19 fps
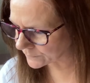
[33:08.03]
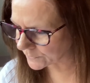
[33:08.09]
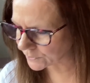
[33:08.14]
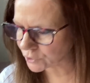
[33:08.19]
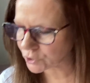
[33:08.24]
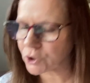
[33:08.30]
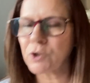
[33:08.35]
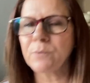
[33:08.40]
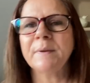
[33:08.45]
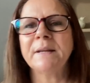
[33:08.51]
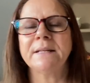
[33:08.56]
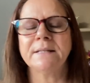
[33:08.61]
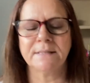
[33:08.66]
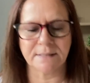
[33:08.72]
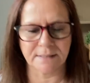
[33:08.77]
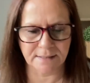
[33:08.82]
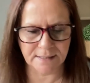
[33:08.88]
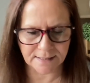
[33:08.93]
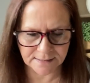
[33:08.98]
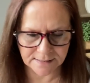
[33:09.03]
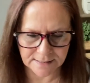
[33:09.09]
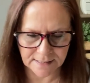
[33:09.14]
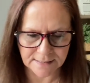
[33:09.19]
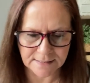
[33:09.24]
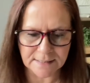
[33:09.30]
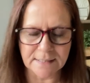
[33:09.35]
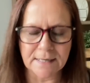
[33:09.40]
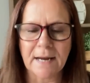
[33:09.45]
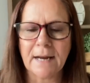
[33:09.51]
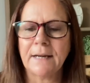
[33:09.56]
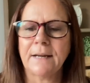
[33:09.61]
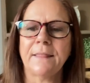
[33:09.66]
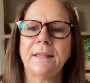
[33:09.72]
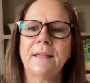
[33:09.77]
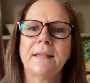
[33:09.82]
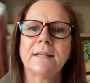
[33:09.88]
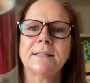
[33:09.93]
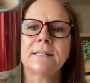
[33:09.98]
that should have been $6.99. I
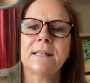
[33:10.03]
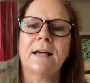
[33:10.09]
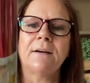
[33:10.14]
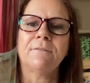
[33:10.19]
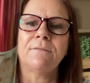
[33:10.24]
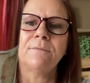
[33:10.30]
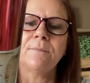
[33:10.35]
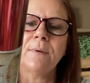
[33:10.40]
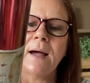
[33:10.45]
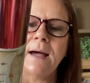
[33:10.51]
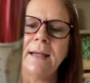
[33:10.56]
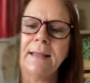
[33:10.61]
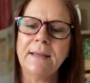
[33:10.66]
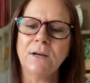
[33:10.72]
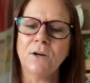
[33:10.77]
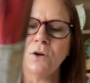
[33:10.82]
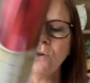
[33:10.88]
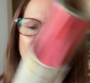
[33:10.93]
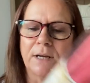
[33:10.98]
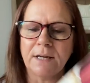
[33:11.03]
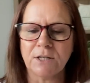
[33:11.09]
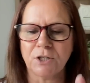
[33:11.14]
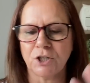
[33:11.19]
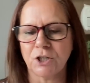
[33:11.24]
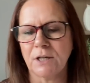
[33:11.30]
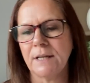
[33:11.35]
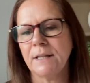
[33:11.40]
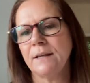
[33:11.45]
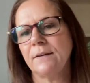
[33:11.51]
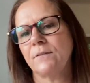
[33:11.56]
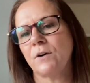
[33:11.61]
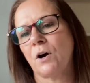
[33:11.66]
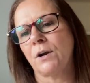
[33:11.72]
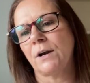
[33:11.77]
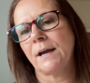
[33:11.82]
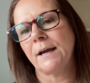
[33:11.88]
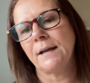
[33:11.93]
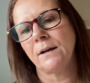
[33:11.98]
think it's that iron-on, actually. They've
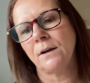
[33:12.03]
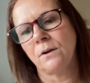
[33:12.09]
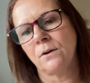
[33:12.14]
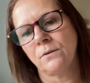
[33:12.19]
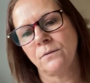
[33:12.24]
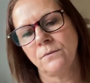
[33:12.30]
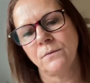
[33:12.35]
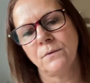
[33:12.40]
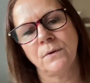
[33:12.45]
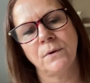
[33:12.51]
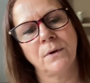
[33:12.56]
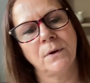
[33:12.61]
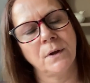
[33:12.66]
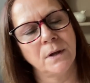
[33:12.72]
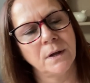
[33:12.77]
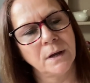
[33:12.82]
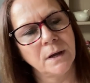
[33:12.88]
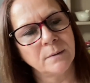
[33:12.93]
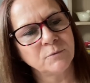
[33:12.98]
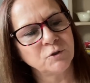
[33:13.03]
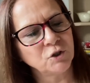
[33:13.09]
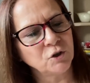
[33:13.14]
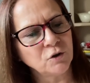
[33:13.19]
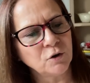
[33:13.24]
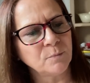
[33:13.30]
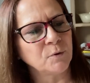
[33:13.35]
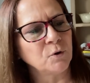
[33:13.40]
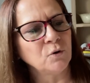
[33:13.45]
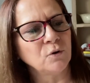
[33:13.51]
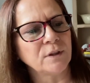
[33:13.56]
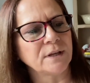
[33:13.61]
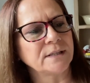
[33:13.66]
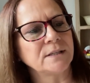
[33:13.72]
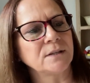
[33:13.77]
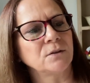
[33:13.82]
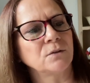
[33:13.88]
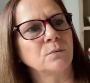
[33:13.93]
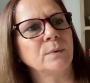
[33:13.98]
got an iron-on. I'm sure I bought this
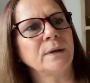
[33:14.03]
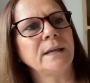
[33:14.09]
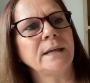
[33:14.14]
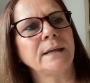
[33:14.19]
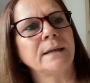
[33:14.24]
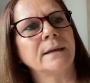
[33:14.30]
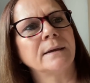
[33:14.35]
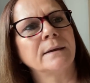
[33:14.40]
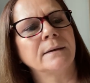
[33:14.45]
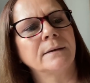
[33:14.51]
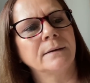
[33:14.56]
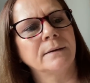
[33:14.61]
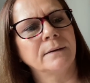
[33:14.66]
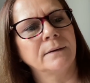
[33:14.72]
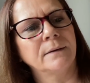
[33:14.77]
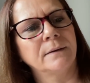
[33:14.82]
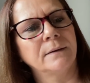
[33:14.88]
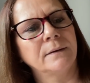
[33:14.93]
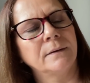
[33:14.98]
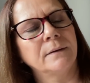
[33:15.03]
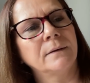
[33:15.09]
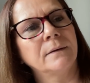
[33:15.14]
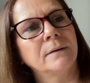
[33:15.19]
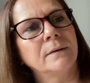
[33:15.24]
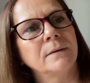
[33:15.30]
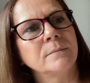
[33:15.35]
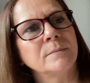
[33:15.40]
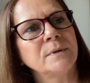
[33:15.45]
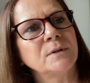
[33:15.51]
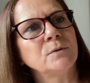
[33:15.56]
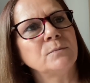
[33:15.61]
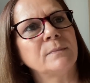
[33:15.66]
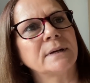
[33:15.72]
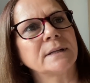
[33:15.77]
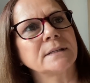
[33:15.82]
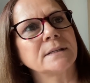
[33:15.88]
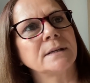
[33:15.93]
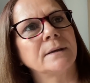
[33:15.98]
the other week, but it don't
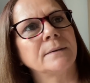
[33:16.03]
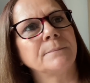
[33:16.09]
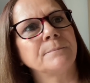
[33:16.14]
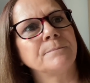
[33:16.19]
matter.